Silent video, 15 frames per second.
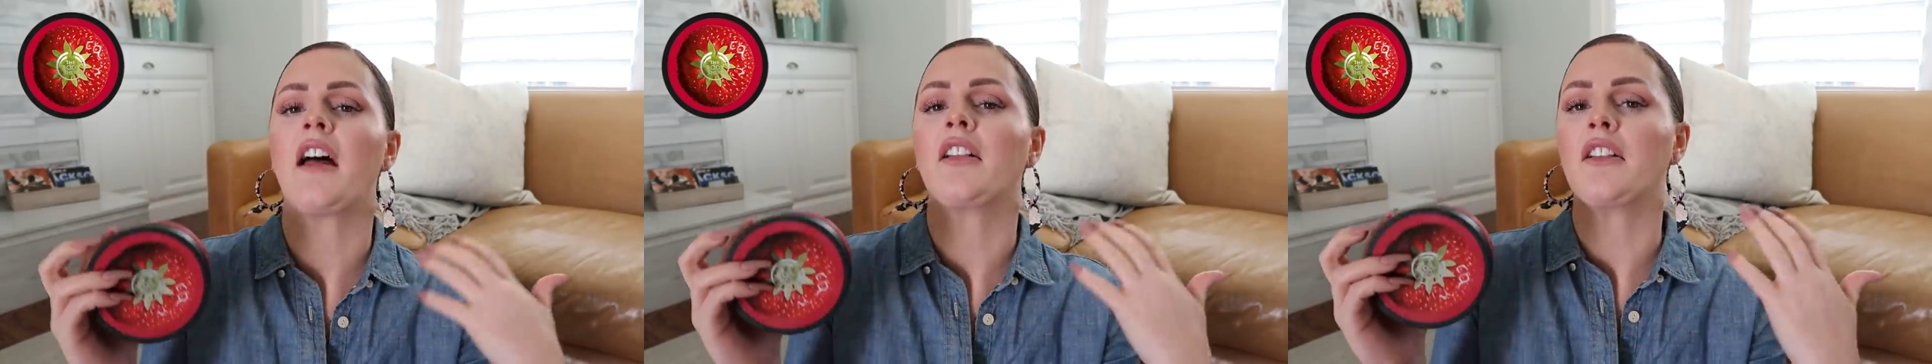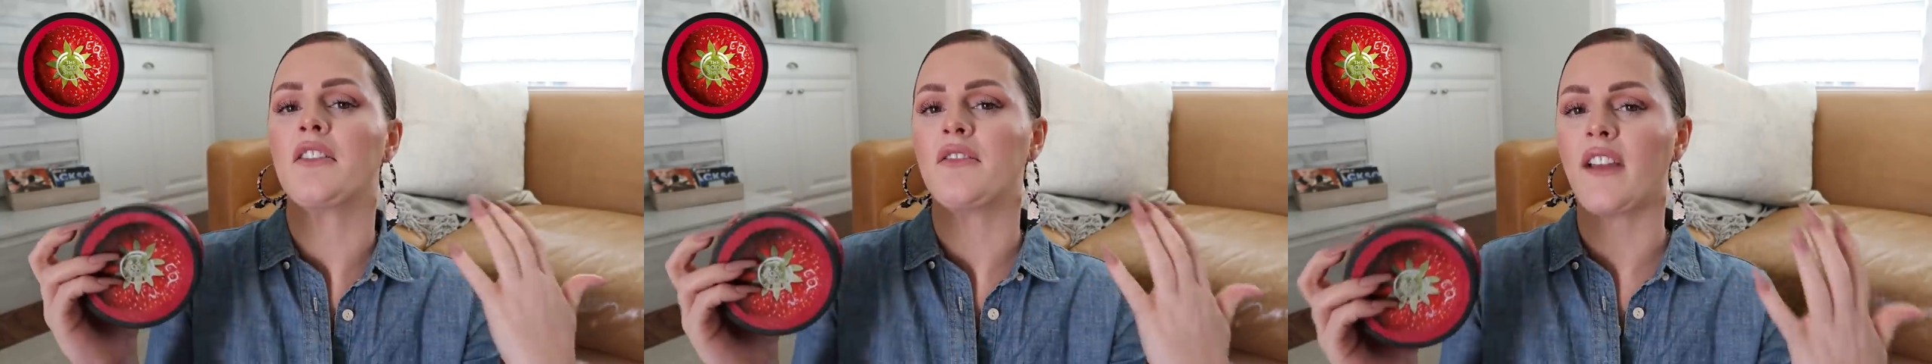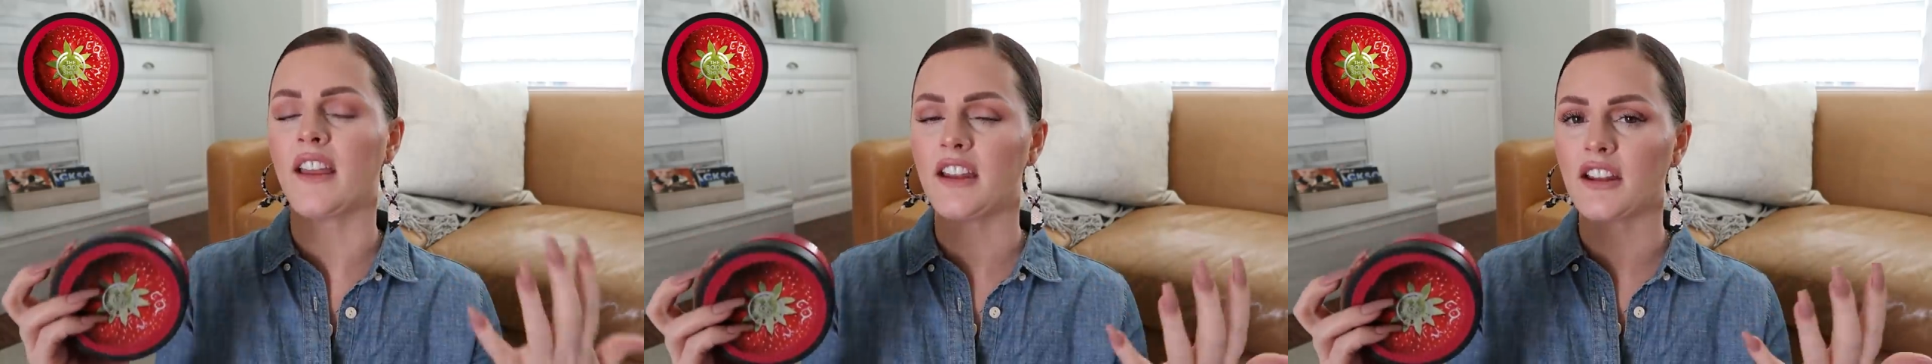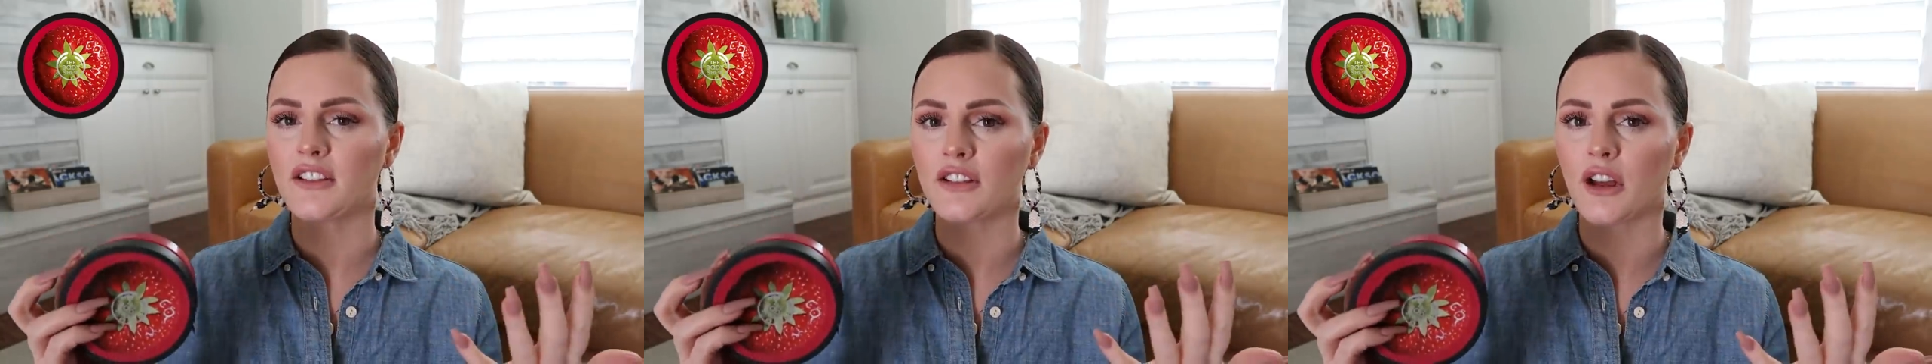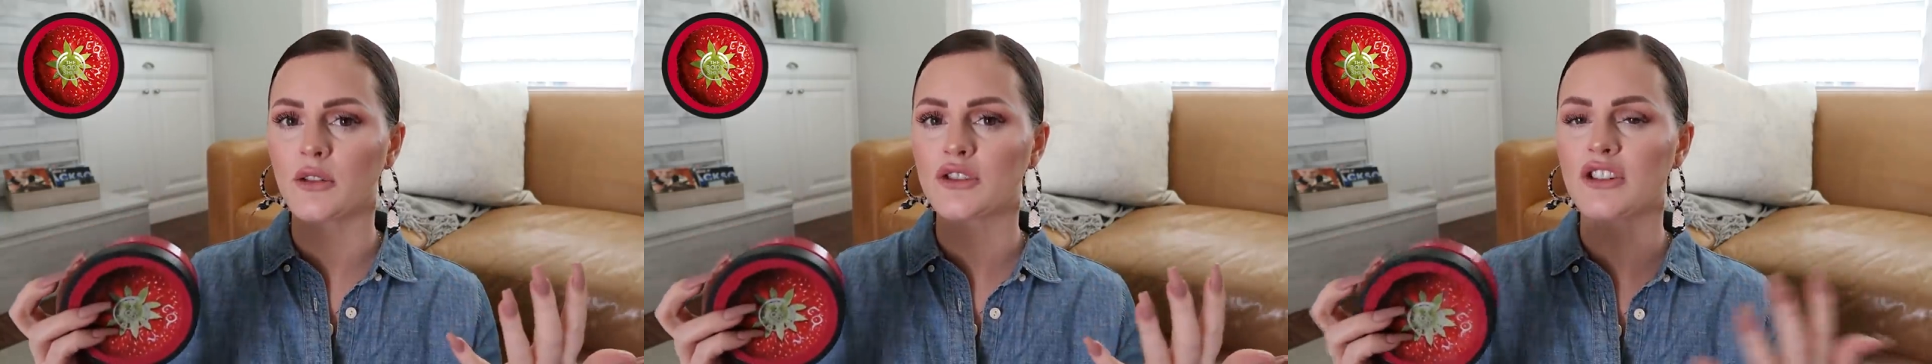
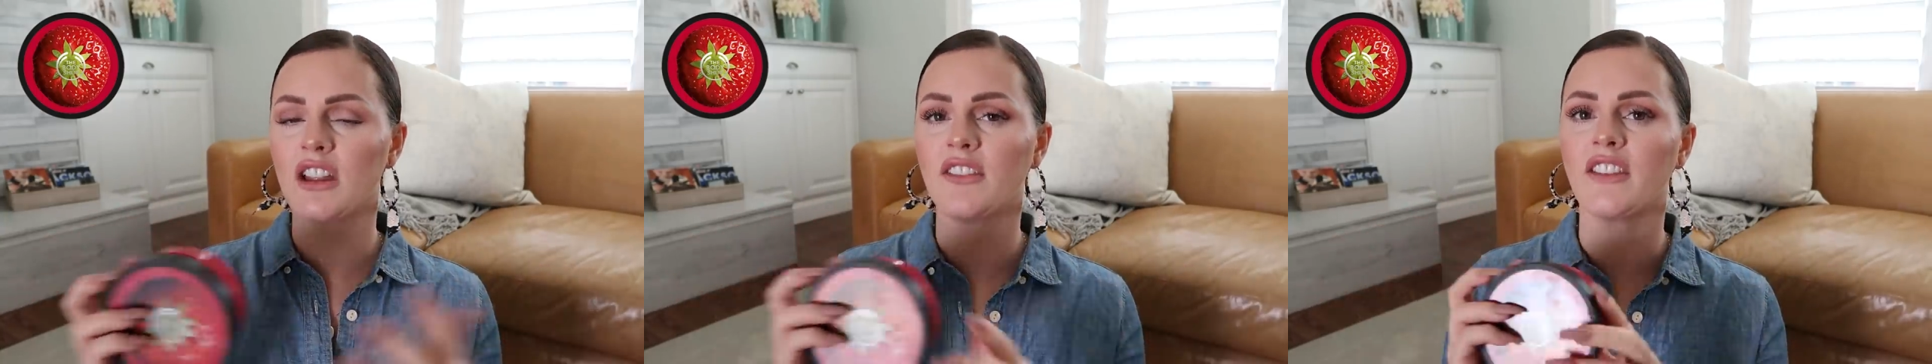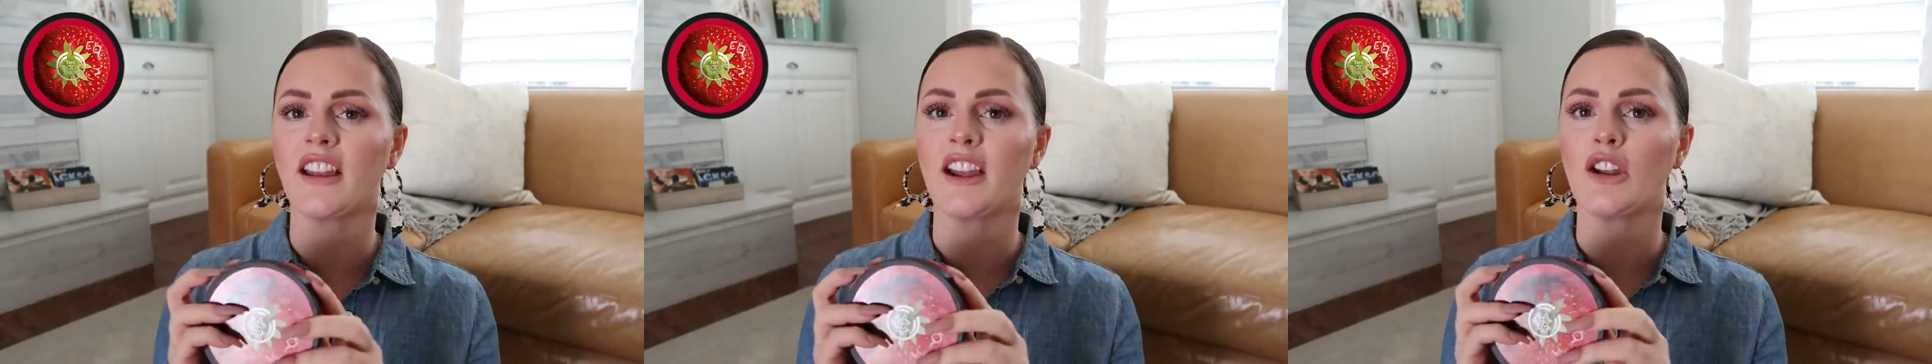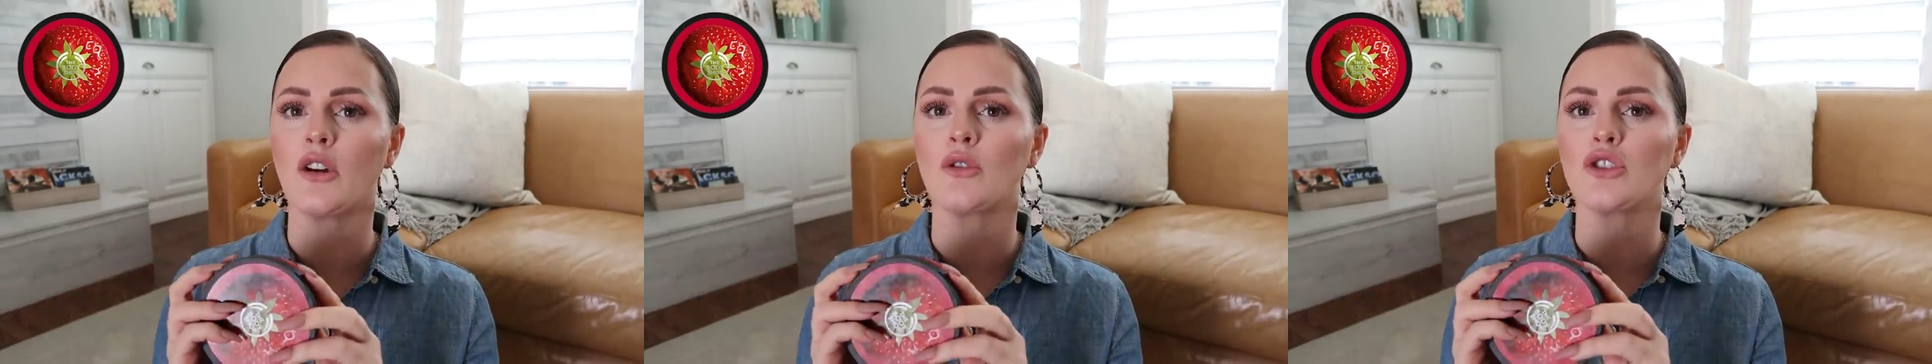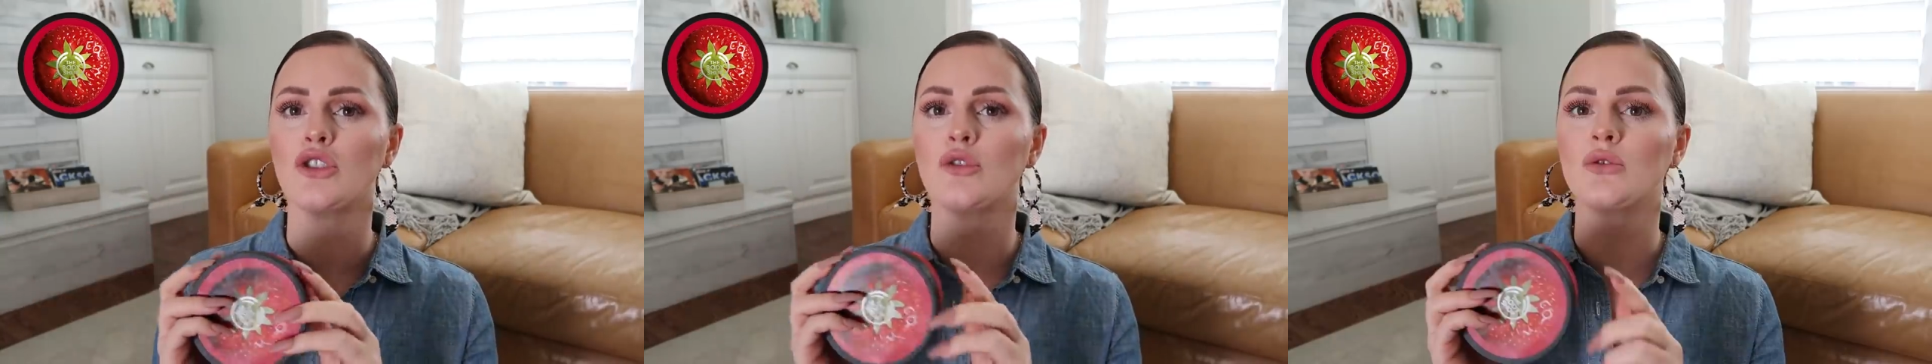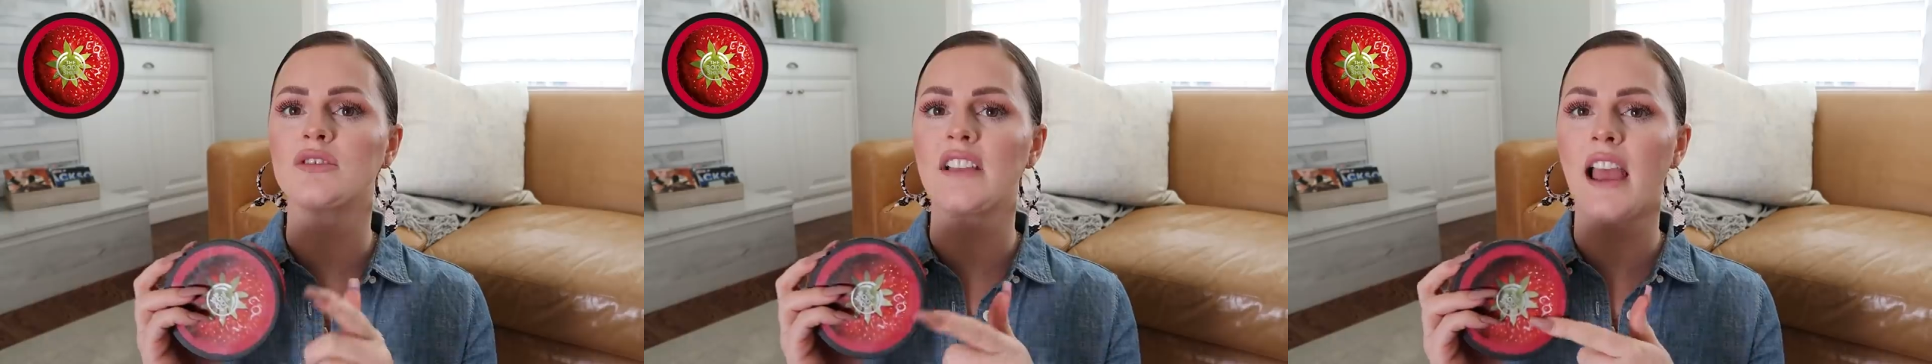elevated lotion that I don't
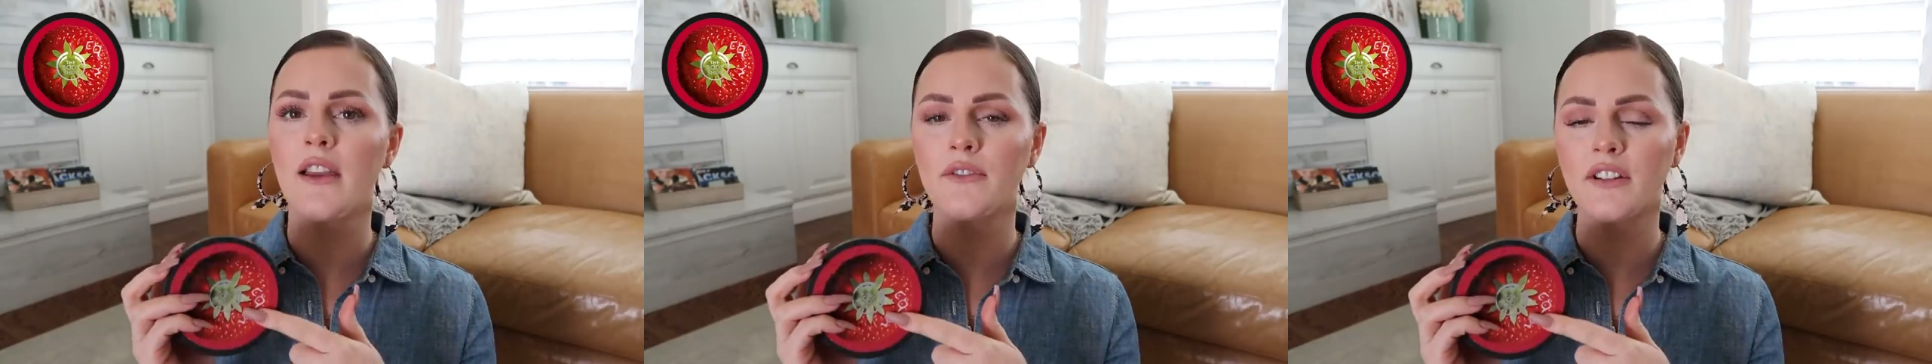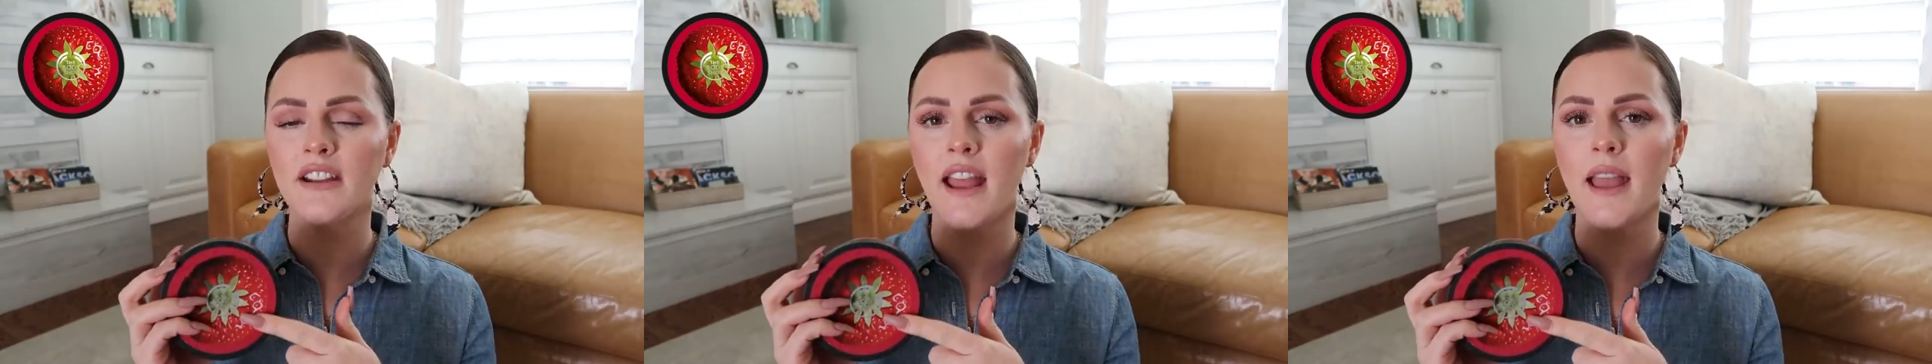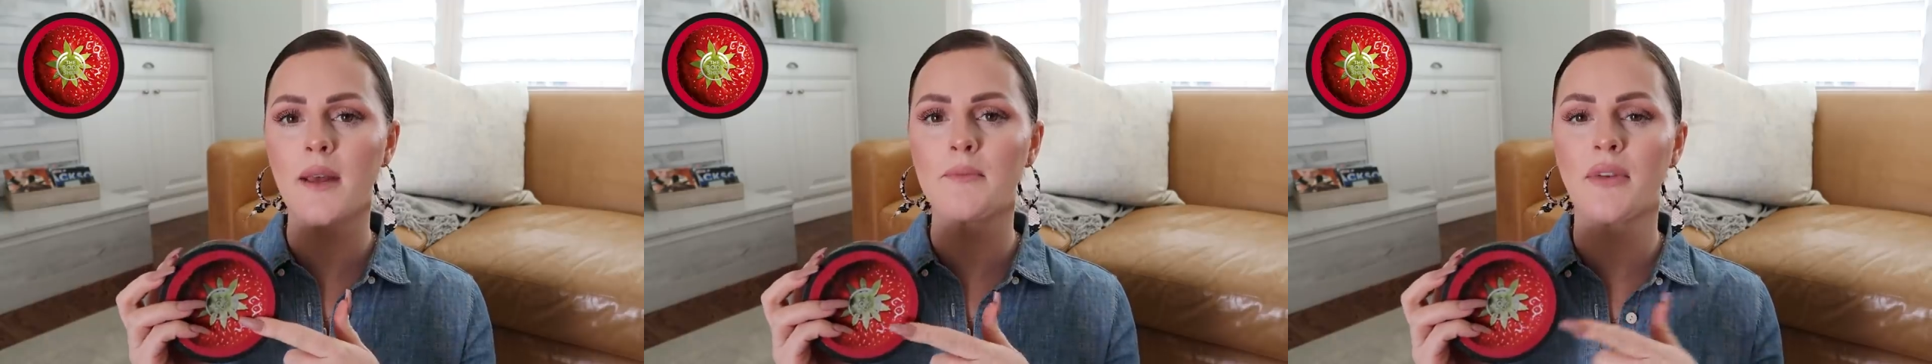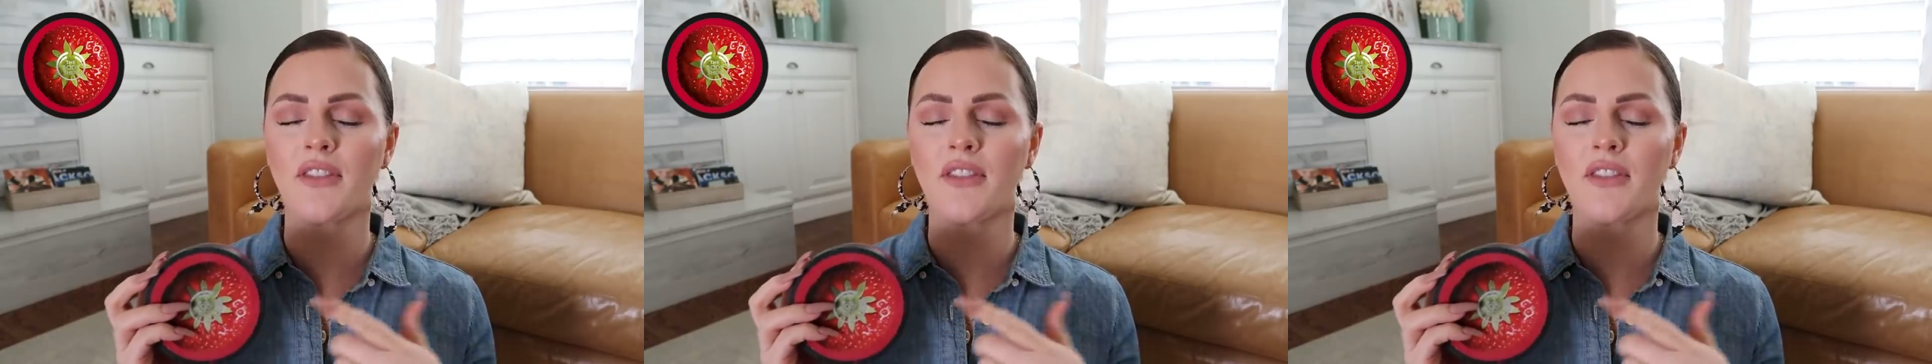use every day